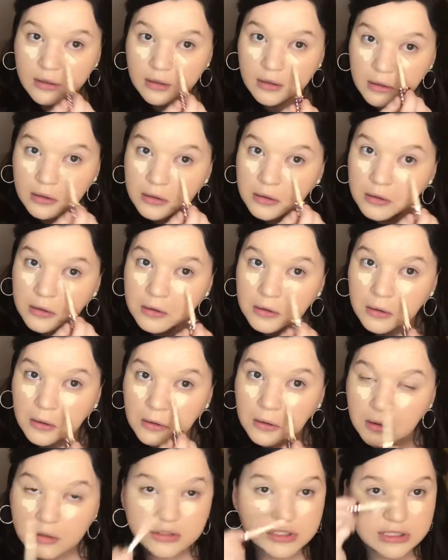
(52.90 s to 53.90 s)
This is
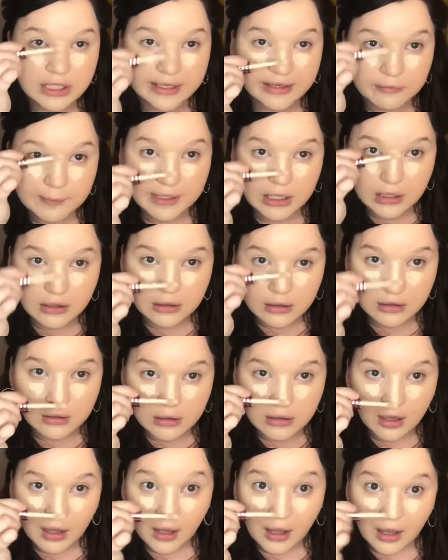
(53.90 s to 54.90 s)
just my regular
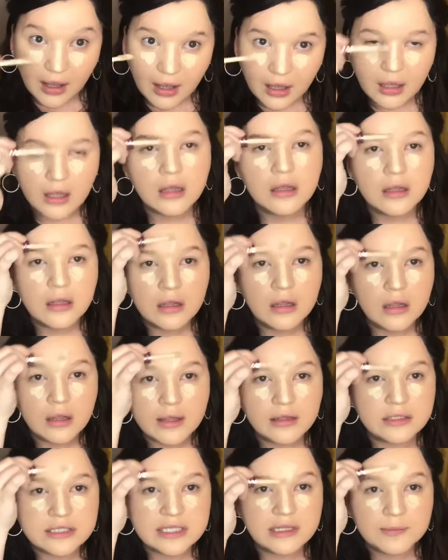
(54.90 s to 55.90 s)
foundation
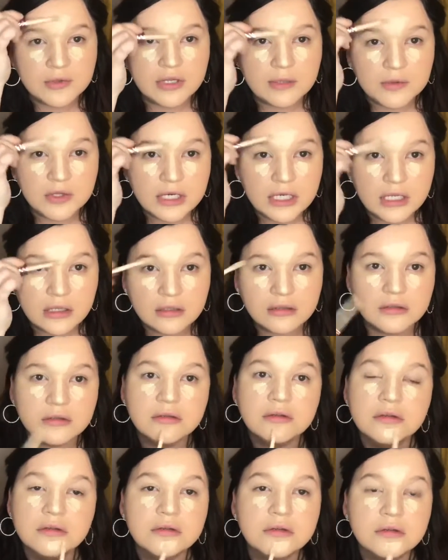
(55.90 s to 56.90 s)
routine. I do
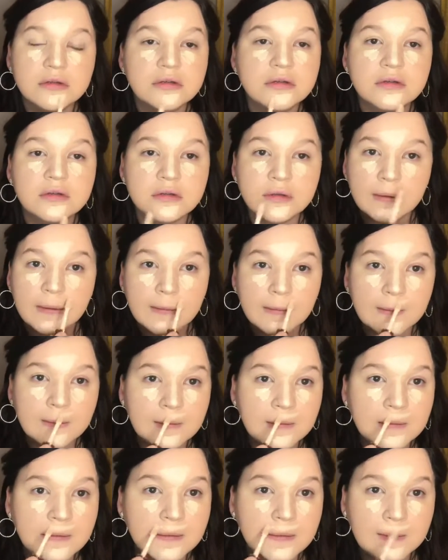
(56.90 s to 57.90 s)

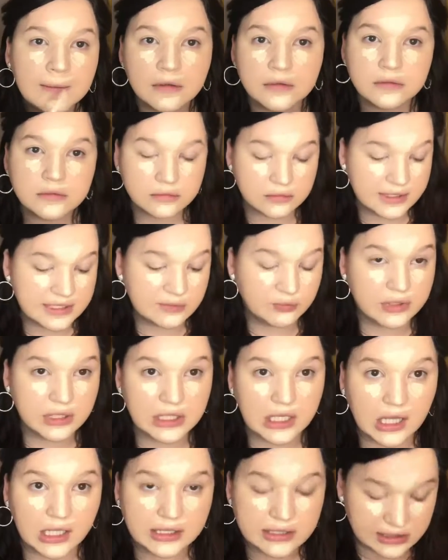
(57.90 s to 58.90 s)
foundation,
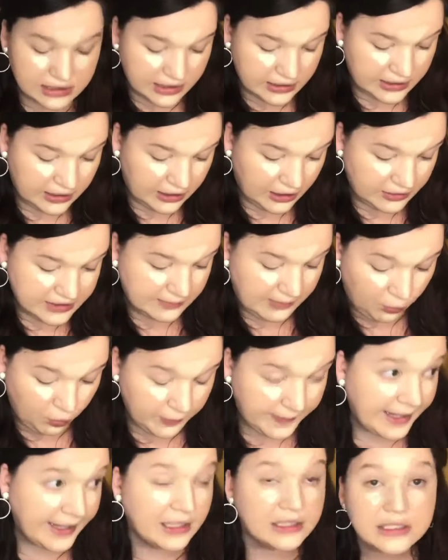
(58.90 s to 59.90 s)
and then I
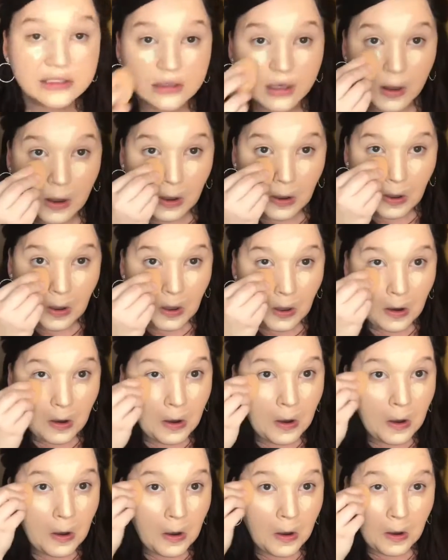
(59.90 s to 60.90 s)
do my
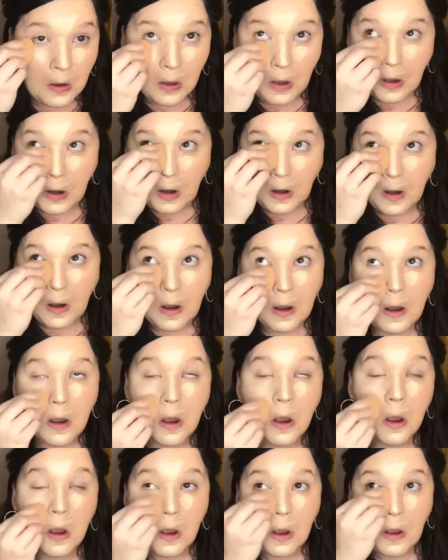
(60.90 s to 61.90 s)
concealer
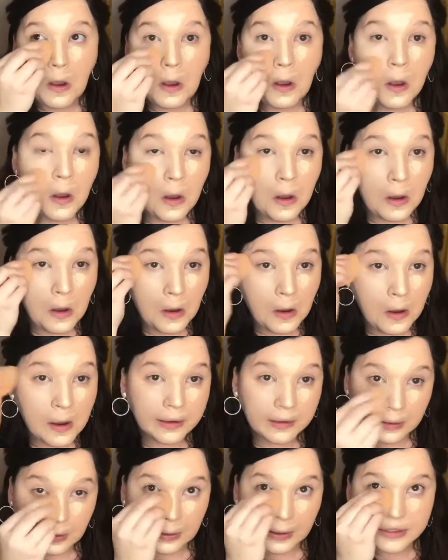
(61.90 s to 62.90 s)
and my
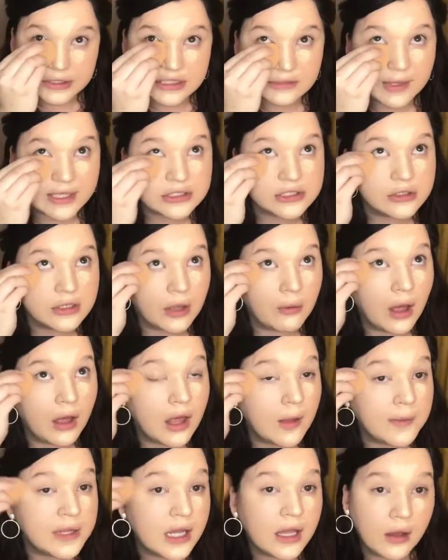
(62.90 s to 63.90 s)
contour and
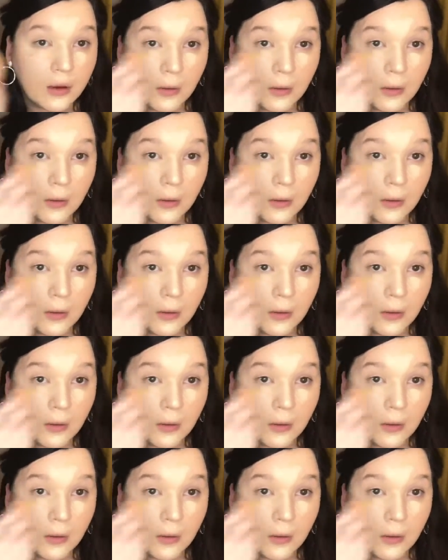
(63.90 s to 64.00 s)
blush